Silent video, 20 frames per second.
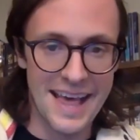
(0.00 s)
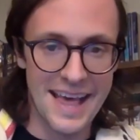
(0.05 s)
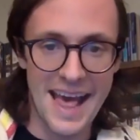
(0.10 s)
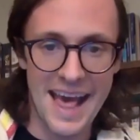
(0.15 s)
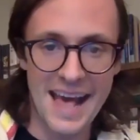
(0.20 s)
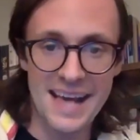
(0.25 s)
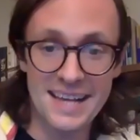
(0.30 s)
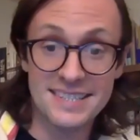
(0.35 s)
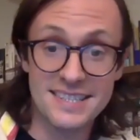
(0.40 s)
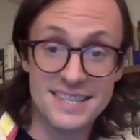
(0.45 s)

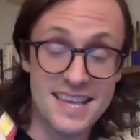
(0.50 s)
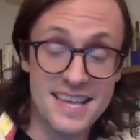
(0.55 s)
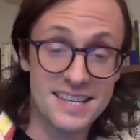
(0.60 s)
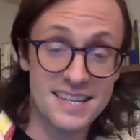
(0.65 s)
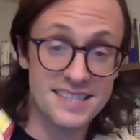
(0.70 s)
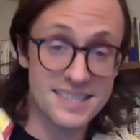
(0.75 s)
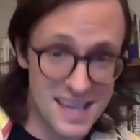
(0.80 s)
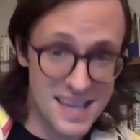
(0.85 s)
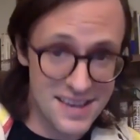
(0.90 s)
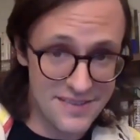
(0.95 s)
As
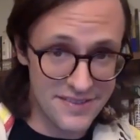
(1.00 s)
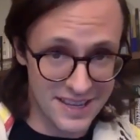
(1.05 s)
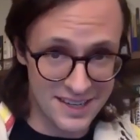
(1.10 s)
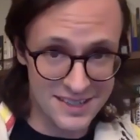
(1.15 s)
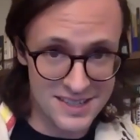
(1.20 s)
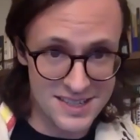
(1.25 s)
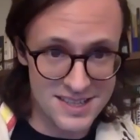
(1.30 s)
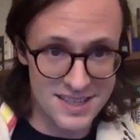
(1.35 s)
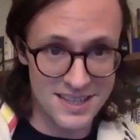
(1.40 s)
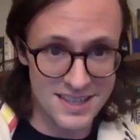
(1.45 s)

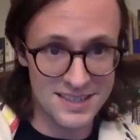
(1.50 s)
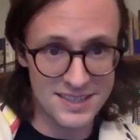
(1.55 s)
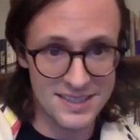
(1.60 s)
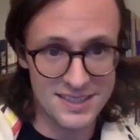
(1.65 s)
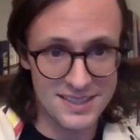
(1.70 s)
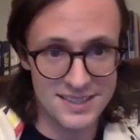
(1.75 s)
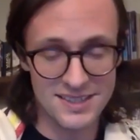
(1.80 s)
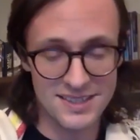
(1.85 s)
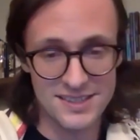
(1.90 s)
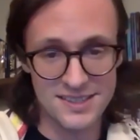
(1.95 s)
Thanksgiving
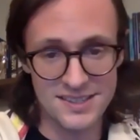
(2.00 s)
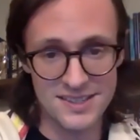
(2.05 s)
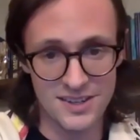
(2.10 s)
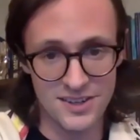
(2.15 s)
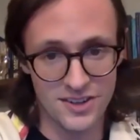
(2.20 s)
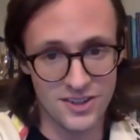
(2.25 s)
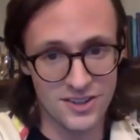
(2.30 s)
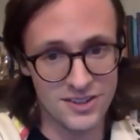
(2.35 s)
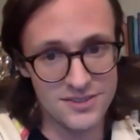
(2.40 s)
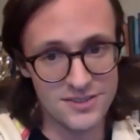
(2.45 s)
this
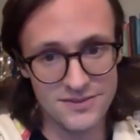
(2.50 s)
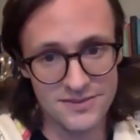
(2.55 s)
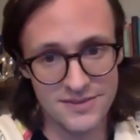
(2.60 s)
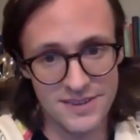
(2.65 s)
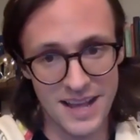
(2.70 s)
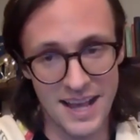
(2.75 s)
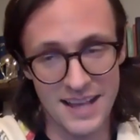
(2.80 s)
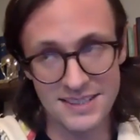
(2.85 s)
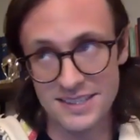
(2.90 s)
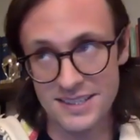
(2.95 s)
year,
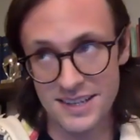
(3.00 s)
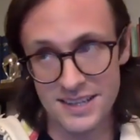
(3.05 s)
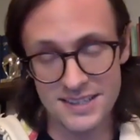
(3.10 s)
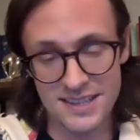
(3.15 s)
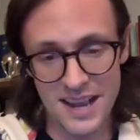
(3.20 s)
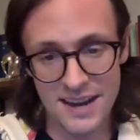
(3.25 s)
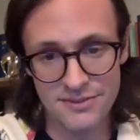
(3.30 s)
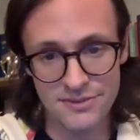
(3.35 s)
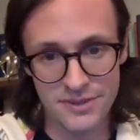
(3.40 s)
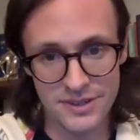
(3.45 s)
as it does
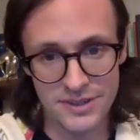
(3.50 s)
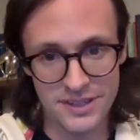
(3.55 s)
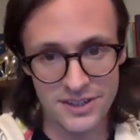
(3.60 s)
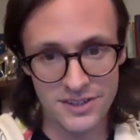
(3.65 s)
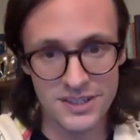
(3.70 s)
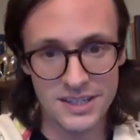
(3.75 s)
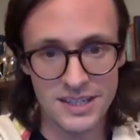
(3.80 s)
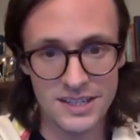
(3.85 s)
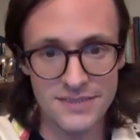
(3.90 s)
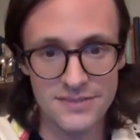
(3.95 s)
every
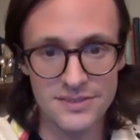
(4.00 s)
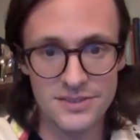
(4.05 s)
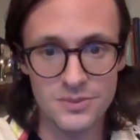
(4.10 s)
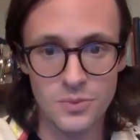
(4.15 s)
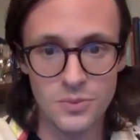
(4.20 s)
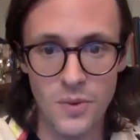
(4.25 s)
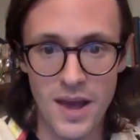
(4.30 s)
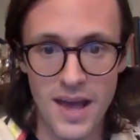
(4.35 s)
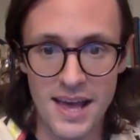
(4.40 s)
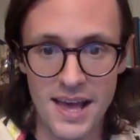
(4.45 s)
year, gives
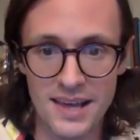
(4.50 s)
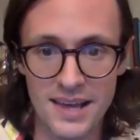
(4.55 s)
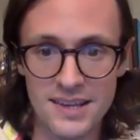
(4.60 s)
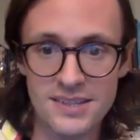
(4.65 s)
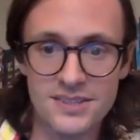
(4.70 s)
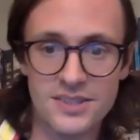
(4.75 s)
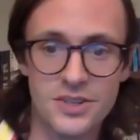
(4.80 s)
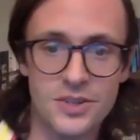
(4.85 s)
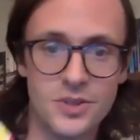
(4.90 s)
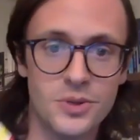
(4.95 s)
way
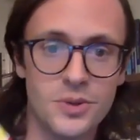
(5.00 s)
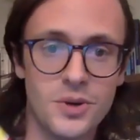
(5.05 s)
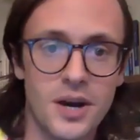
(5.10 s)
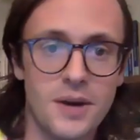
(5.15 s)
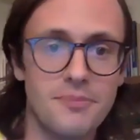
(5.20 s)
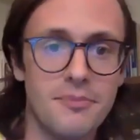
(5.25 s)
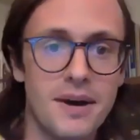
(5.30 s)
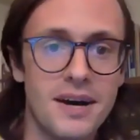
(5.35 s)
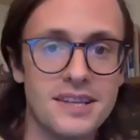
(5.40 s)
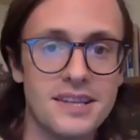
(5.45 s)
to a
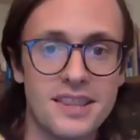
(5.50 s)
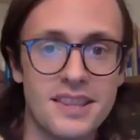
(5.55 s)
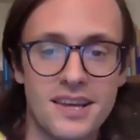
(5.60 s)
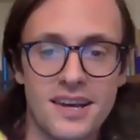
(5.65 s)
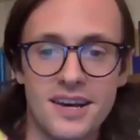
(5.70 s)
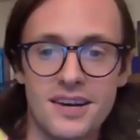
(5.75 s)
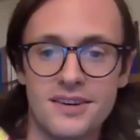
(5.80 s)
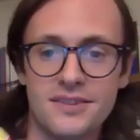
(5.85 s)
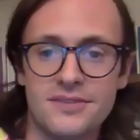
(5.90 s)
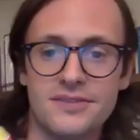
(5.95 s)
month
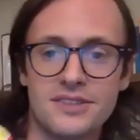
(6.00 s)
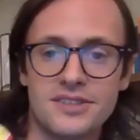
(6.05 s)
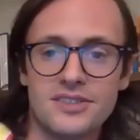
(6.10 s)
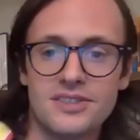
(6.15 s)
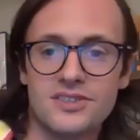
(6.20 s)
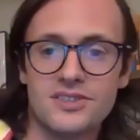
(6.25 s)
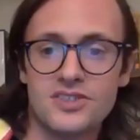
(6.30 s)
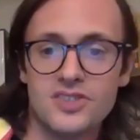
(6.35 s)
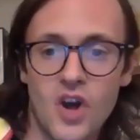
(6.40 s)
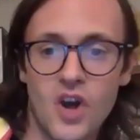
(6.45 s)
of
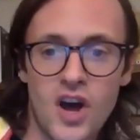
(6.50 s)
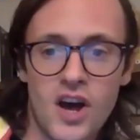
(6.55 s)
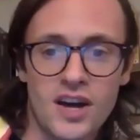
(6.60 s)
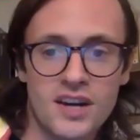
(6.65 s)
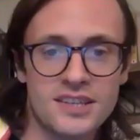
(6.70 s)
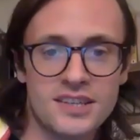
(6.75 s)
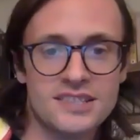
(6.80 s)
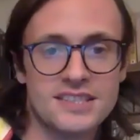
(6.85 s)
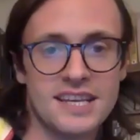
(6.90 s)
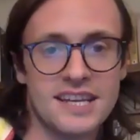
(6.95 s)

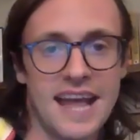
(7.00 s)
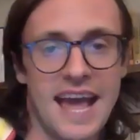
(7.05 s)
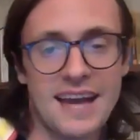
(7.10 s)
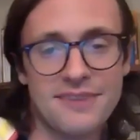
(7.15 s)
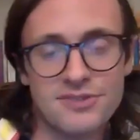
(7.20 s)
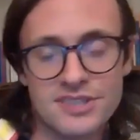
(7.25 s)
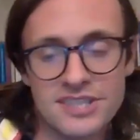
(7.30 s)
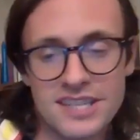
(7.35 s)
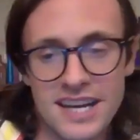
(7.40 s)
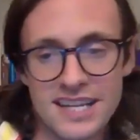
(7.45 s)
songs and
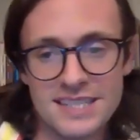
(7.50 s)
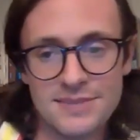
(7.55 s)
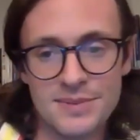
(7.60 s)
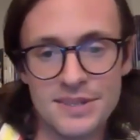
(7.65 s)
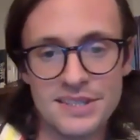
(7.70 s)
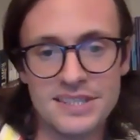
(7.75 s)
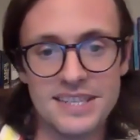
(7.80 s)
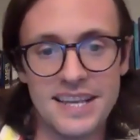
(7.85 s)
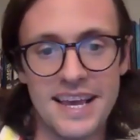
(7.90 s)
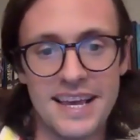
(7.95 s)

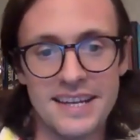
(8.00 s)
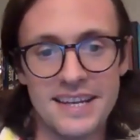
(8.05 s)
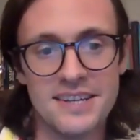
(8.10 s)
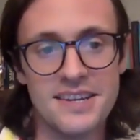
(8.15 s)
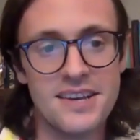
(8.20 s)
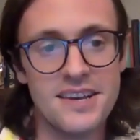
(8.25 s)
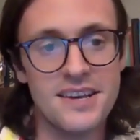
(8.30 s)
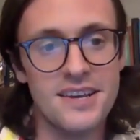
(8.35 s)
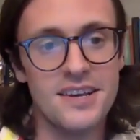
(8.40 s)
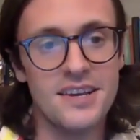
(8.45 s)
advertisements and
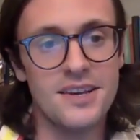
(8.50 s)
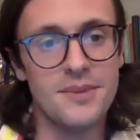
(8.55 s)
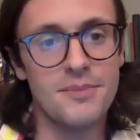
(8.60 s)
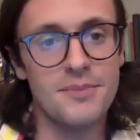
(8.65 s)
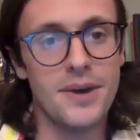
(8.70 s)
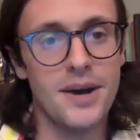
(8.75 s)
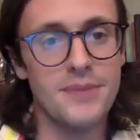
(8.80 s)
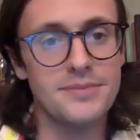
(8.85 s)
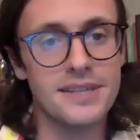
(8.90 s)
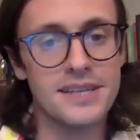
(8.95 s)

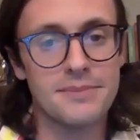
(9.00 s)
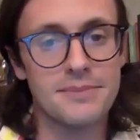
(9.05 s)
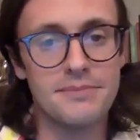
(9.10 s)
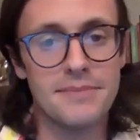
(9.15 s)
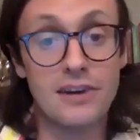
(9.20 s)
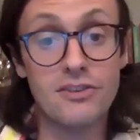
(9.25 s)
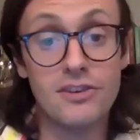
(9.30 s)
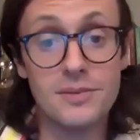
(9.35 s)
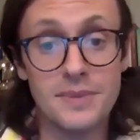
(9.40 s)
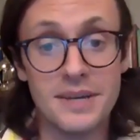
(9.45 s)
public
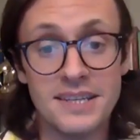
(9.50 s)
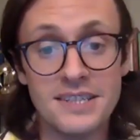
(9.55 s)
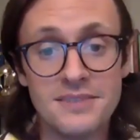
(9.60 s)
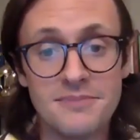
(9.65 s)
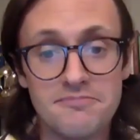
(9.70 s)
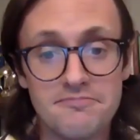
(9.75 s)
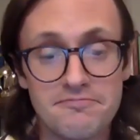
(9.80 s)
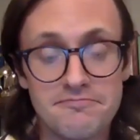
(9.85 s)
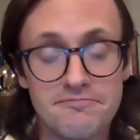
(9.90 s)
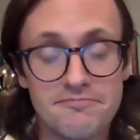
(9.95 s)
merriment
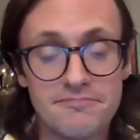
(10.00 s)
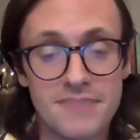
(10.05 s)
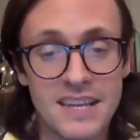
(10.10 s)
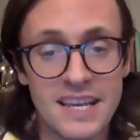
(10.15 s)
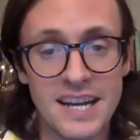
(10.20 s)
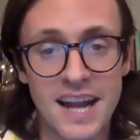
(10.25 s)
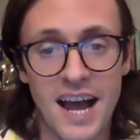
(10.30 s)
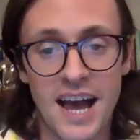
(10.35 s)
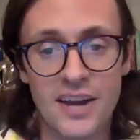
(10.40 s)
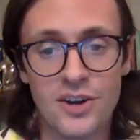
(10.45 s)

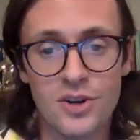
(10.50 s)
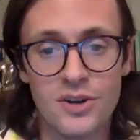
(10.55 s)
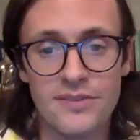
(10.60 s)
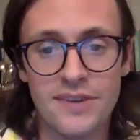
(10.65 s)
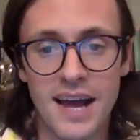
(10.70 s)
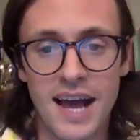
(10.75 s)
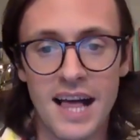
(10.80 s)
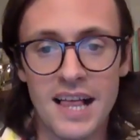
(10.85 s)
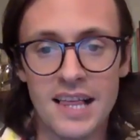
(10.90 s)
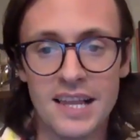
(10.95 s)
in honor of
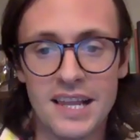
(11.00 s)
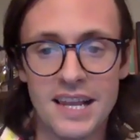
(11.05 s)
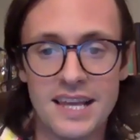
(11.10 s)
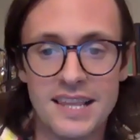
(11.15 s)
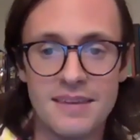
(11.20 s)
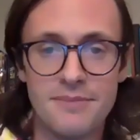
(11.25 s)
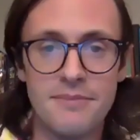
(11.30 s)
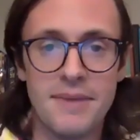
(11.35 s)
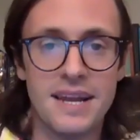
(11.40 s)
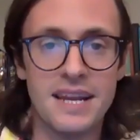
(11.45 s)
a holiday
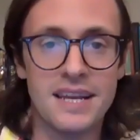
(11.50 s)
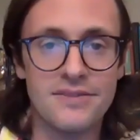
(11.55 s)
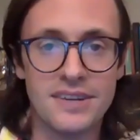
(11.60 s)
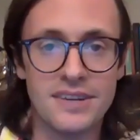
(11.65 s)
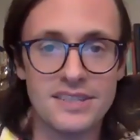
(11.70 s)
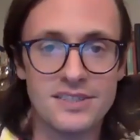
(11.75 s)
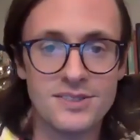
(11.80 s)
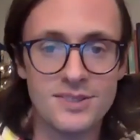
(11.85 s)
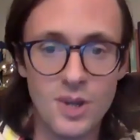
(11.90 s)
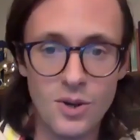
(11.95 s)
that many of
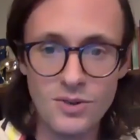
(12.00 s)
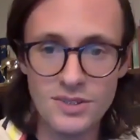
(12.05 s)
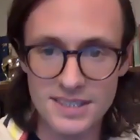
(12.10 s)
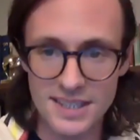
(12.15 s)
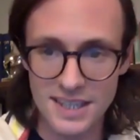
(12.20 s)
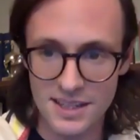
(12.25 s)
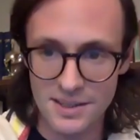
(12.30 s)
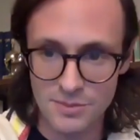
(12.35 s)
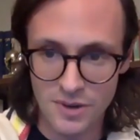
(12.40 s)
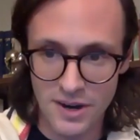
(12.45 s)
us don't
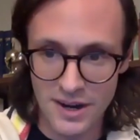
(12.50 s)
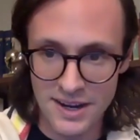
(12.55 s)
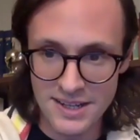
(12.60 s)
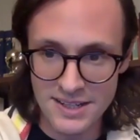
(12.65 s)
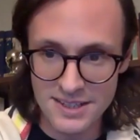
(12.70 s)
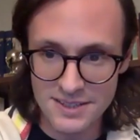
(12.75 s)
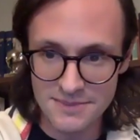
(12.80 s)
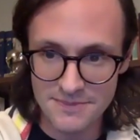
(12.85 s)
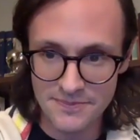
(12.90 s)
celebrate,